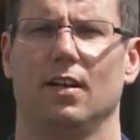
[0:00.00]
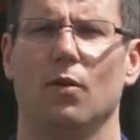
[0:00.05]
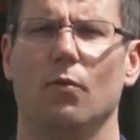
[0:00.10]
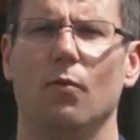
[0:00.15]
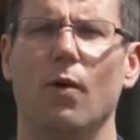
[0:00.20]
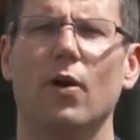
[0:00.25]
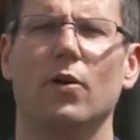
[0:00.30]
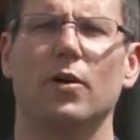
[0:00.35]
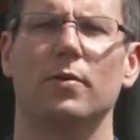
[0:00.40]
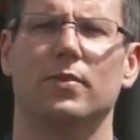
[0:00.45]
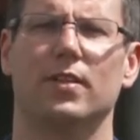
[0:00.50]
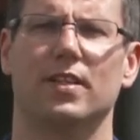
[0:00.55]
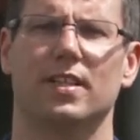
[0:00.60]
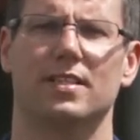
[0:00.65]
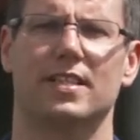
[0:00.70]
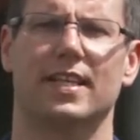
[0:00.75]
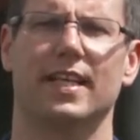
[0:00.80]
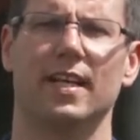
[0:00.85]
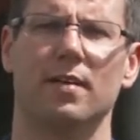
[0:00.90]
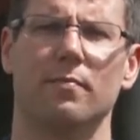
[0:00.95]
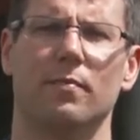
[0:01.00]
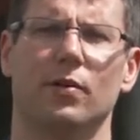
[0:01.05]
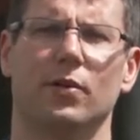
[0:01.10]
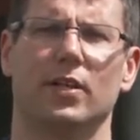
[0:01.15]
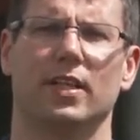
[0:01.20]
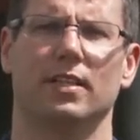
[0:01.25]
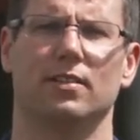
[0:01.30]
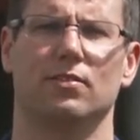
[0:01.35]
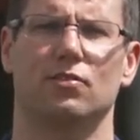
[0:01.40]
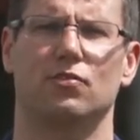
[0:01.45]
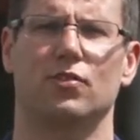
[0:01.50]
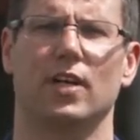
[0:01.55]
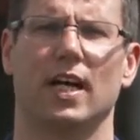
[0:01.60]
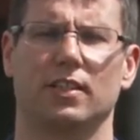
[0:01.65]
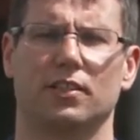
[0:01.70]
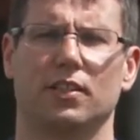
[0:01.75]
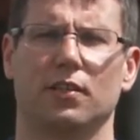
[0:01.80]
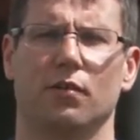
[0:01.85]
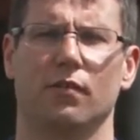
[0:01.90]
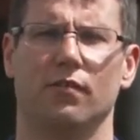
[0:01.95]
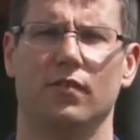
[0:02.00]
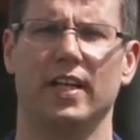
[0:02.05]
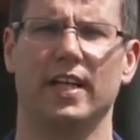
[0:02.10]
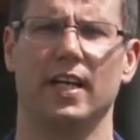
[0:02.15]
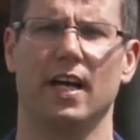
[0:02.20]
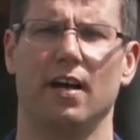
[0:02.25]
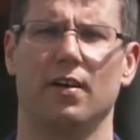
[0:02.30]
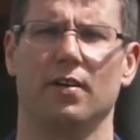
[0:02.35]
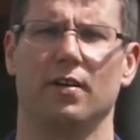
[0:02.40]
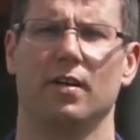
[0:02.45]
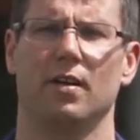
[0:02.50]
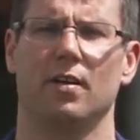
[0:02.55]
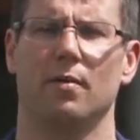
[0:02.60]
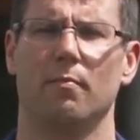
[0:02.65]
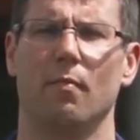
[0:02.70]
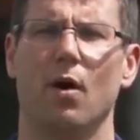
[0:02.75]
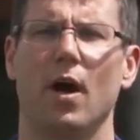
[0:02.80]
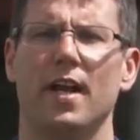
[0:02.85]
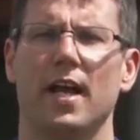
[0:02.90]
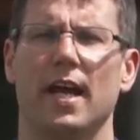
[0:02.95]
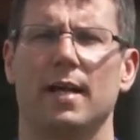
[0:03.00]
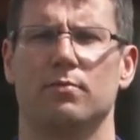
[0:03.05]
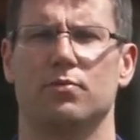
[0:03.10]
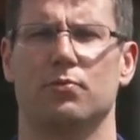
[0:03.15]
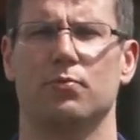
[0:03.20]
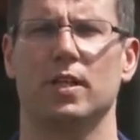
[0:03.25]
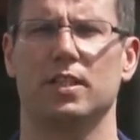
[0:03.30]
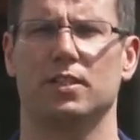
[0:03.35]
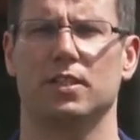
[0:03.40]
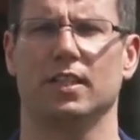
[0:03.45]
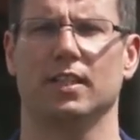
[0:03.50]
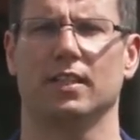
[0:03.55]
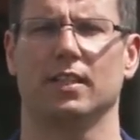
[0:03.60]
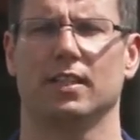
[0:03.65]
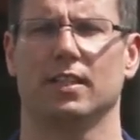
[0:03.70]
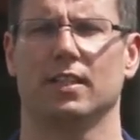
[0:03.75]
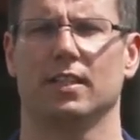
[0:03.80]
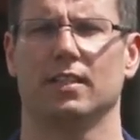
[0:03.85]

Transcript: Welcome to this Get a Milker instructional video. My name's Richard